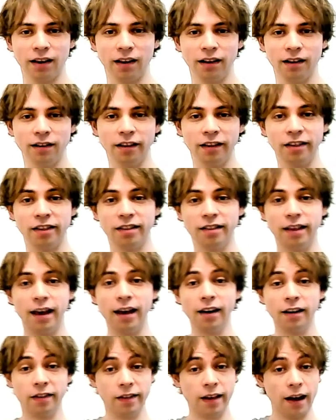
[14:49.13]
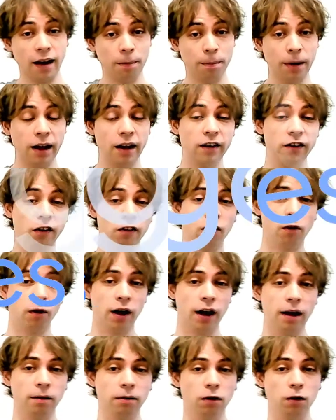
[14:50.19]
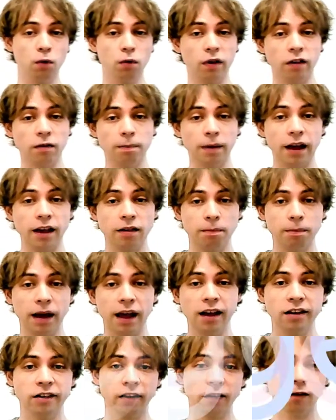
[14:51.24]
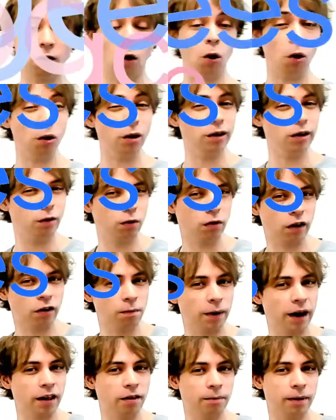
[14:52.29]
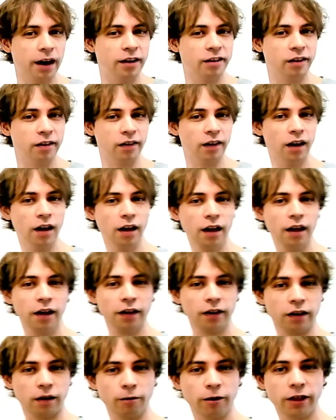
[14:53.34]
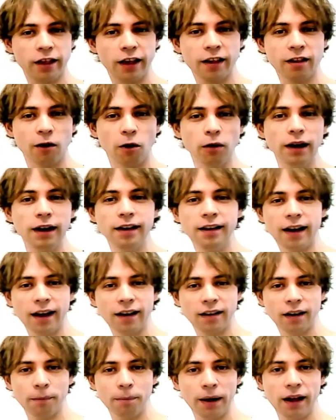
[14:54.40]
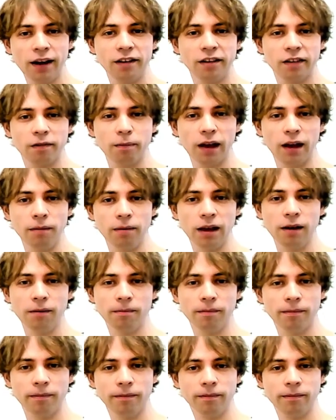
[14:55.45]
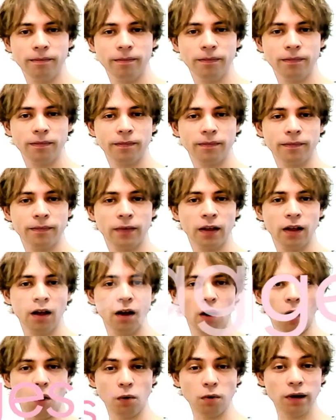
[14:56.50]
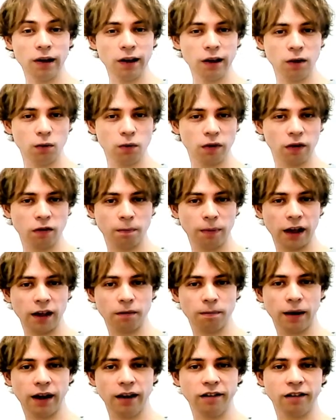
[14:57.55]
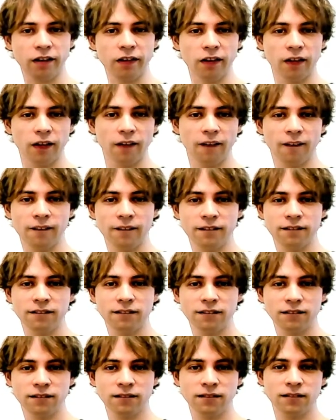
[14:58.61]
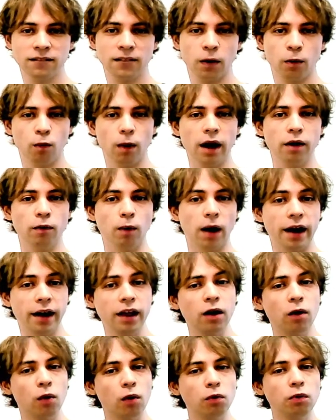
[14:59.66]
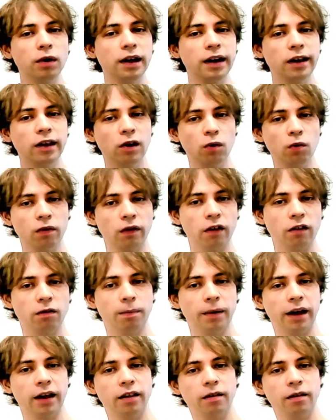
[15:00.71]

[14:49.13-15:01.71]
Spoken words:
The stack pages, okay. User space pages, all user space pages. Someone says only data pages, maybe. Only user space pages? Why only user space